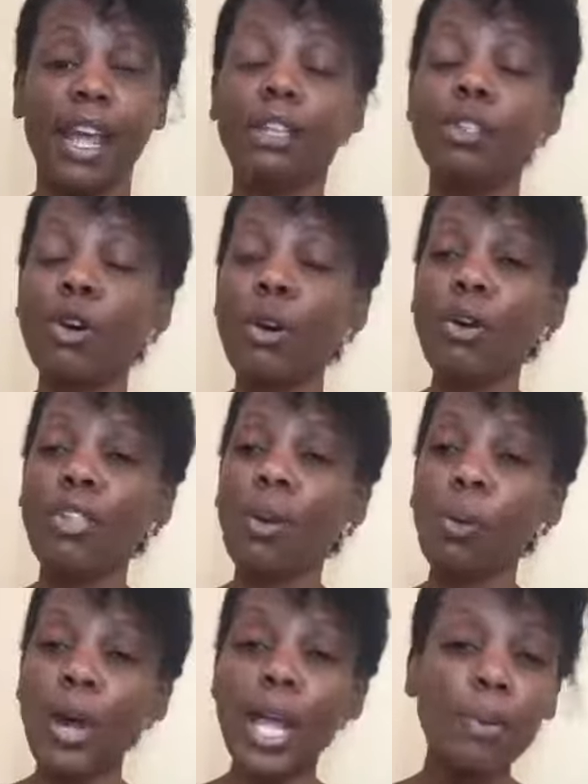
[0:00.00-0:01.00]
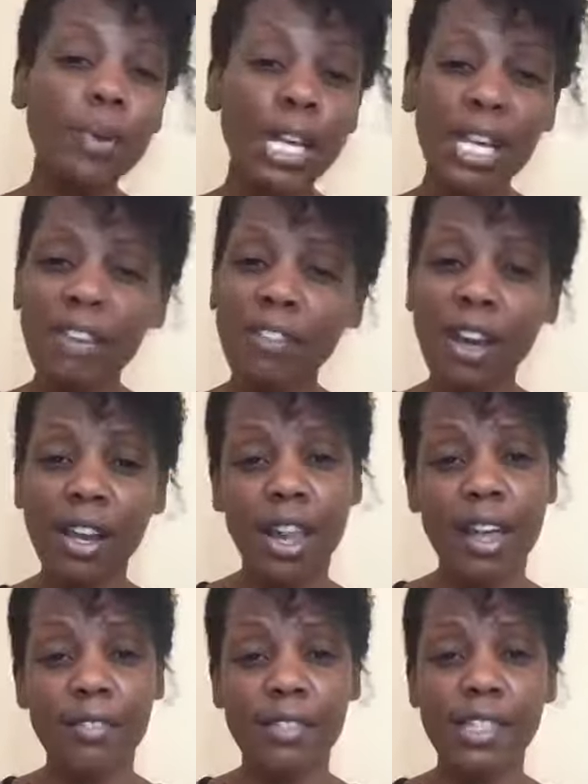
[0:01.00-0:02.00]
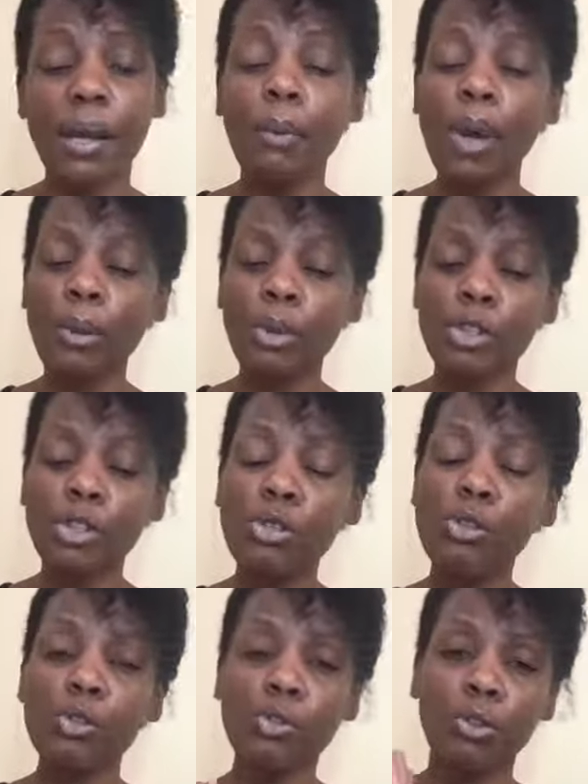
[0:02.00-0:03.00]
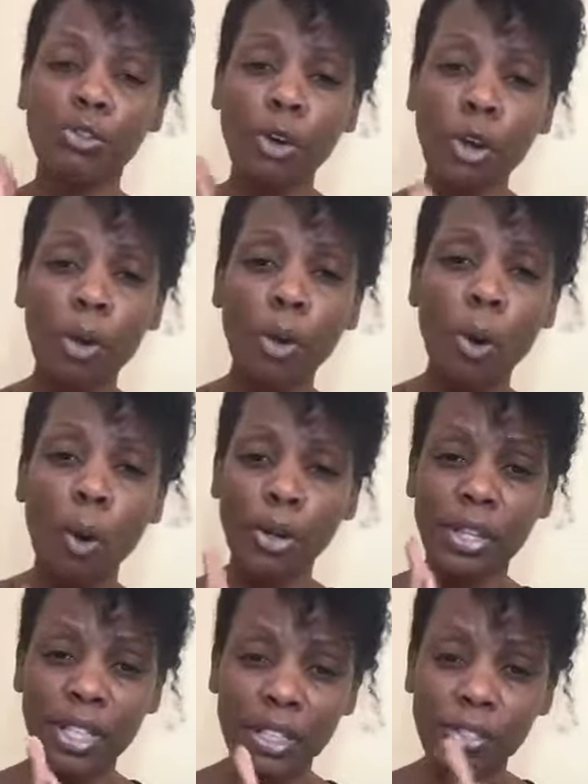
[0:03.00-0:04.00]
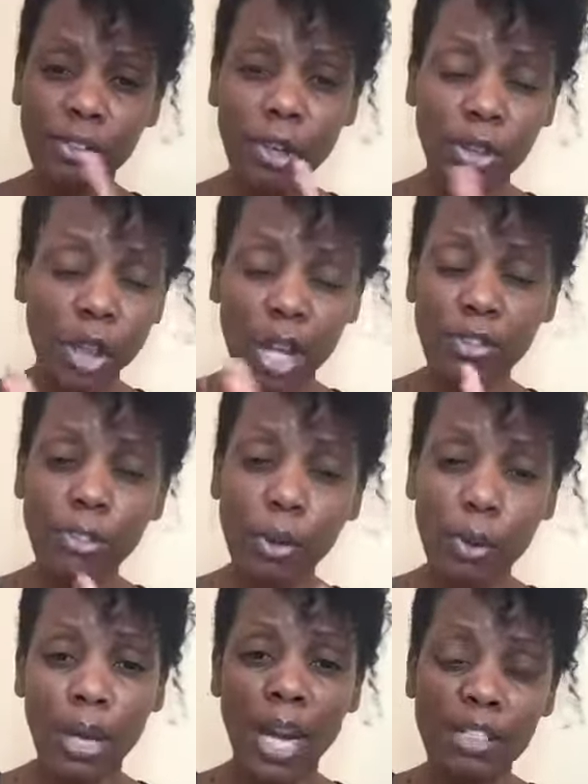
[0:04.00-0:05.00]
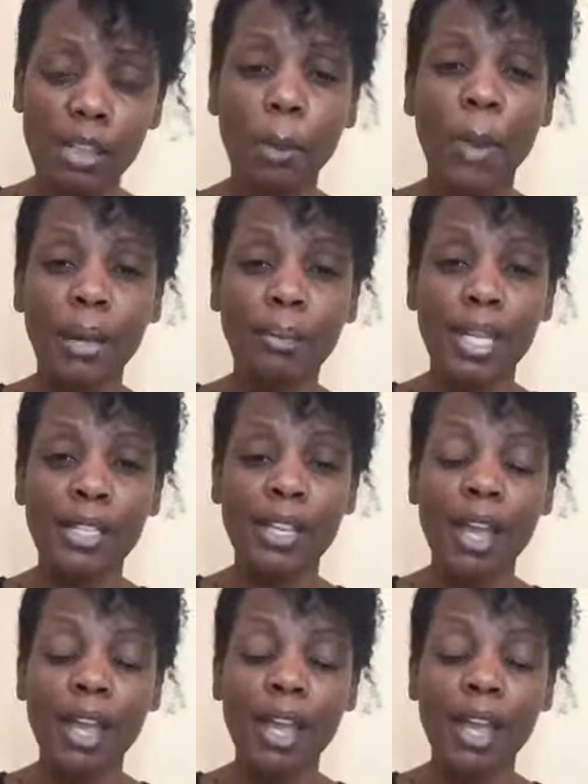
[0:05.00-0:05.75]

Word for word: So, the way we live our lives, the way we choose to follow or def- not follow God's commandments,